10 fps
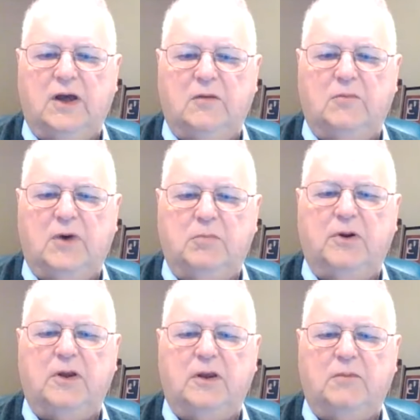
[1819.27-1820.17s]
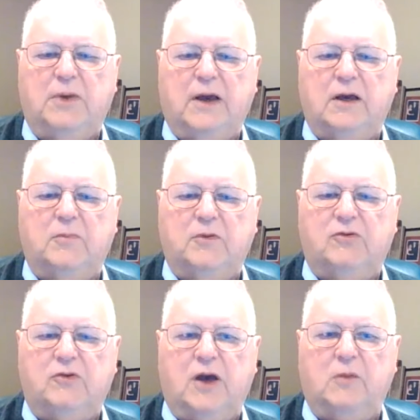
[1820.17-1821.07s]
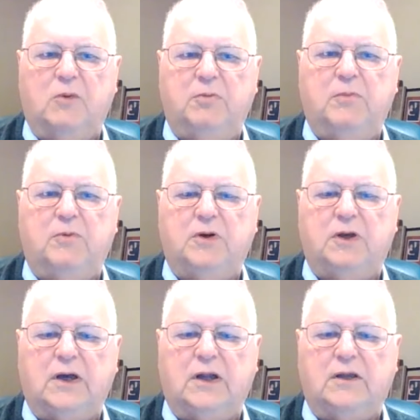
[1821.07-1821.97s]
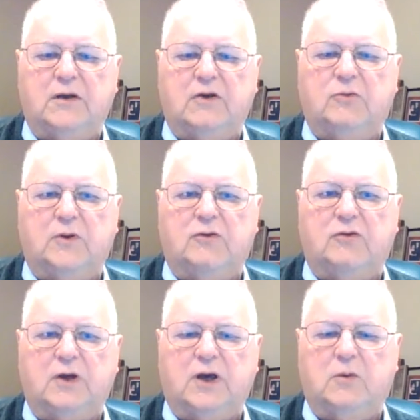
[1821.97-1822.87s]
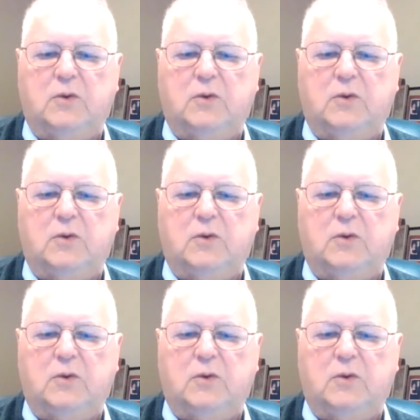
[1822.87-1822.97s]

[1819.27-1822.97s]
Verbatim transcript: end by putting back up the slide where people can get in touch with us again.